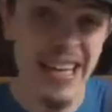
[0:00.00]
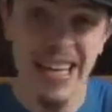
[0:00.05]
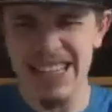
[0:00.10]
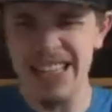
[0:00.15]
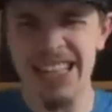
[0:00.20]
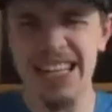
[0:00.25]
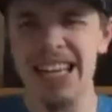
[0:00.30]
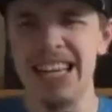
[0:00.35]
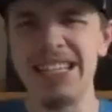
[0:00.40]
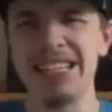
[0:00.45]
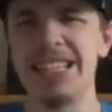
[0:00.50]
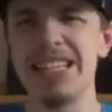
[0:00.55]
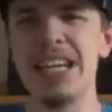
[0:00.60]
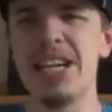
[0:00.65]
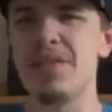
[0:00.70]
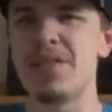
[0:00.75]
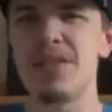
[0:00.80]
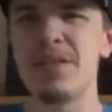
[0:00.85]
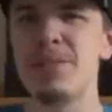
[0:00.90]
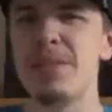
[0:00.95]
The idea
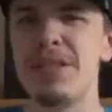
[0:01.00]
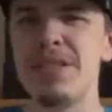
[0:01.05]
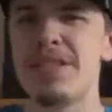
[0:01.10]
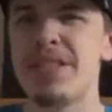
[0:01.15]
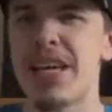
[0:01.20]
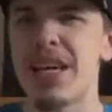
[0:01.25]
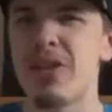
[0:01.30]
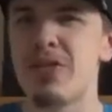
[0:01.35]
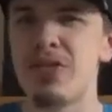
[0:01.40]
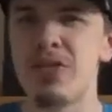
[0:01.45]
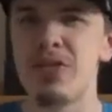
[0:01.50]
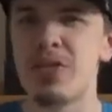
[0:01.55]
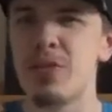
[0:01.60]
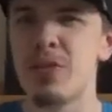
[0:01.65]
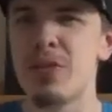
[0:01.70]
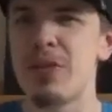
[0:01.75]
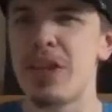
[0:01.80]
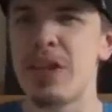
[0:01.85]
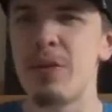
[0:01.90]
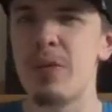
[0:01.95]
of some of these characters and
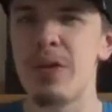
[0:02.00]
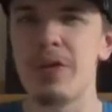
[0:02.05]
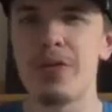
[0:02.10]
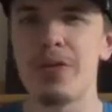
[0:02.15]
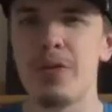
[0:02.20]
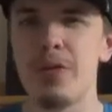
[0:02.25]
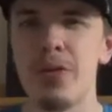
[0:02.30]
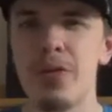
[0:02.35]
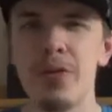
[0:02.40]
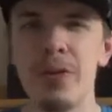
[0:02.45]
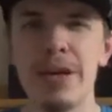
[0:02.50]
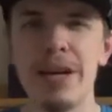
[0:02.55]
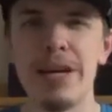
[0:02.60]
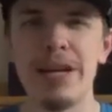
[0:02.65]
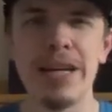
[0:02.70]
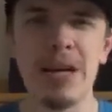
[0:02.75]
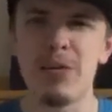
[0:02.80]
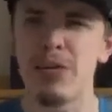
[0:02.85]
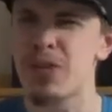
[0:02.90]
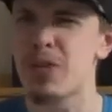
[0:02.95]
what they went through,
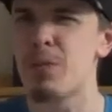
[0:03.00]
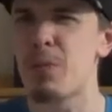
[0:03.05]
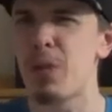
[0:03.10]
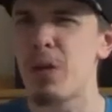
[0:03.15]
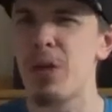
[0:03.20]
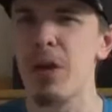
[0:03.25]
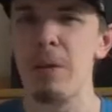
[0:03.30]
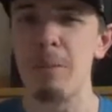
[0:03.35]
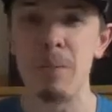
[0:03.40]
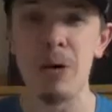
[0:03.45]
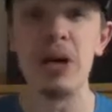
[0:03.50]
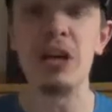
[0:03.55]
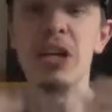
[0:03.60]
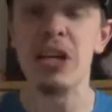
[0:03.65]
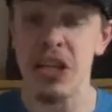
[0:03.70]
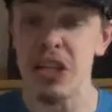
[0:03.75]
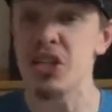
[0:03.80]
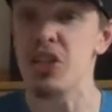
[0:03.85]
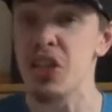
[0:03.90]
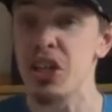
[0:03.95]
and I won't spoil it,
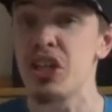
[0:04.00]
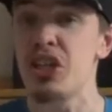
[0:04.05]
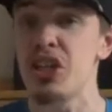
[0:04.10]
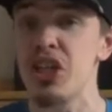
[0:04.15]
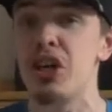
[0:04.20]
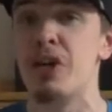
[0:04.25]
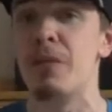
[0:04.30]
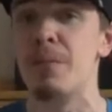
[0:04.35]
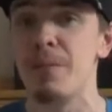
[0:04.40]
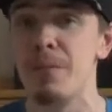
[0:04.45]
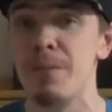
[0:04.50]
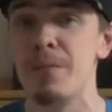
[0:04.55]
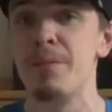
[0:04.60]
but it's a good show.